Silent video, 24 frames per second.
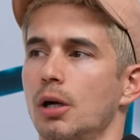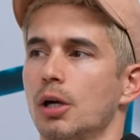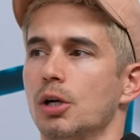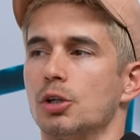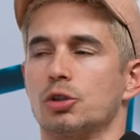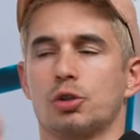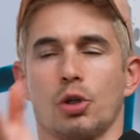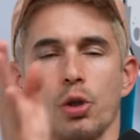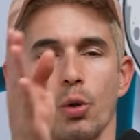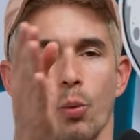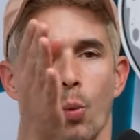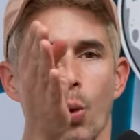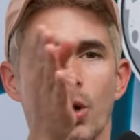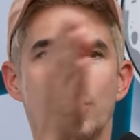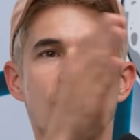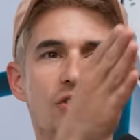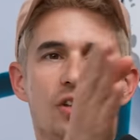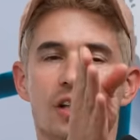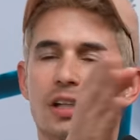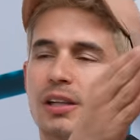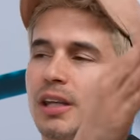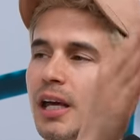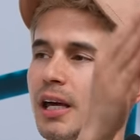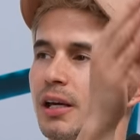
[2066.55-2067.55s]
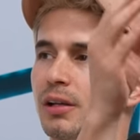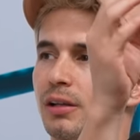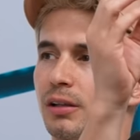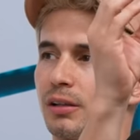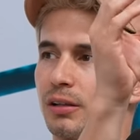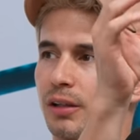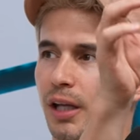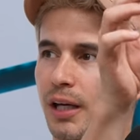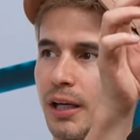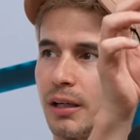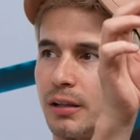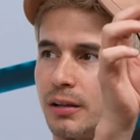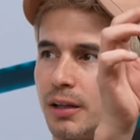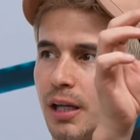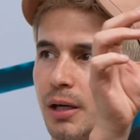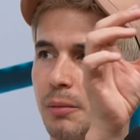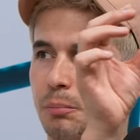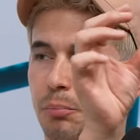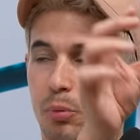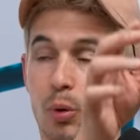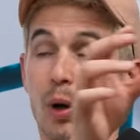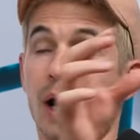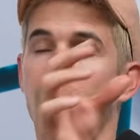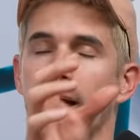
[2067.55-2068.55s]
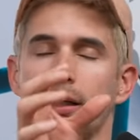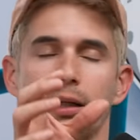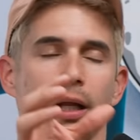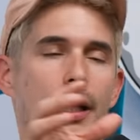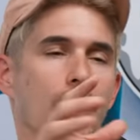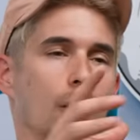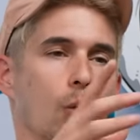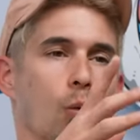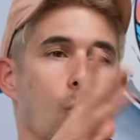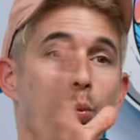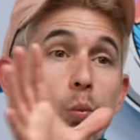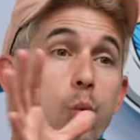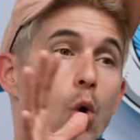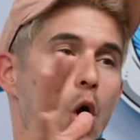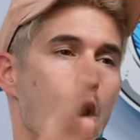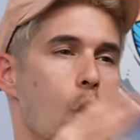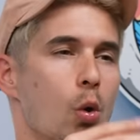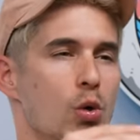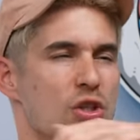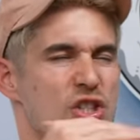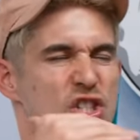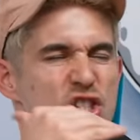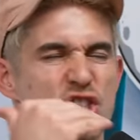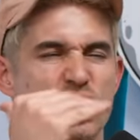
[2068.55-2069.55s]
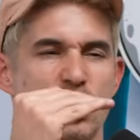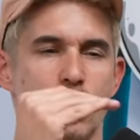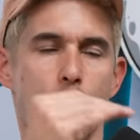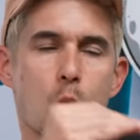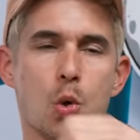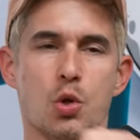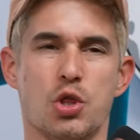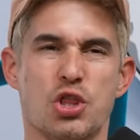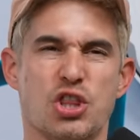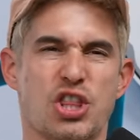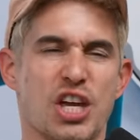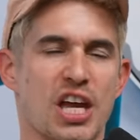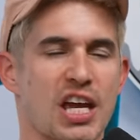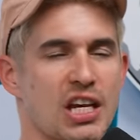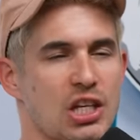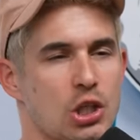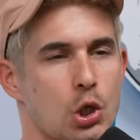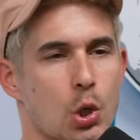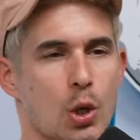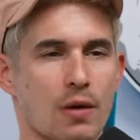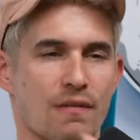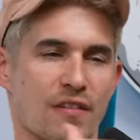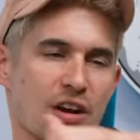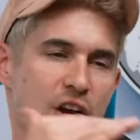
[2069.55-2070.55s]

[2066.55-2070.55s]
So the ones that they like, they brand like, whoa, it's so thin, you don't even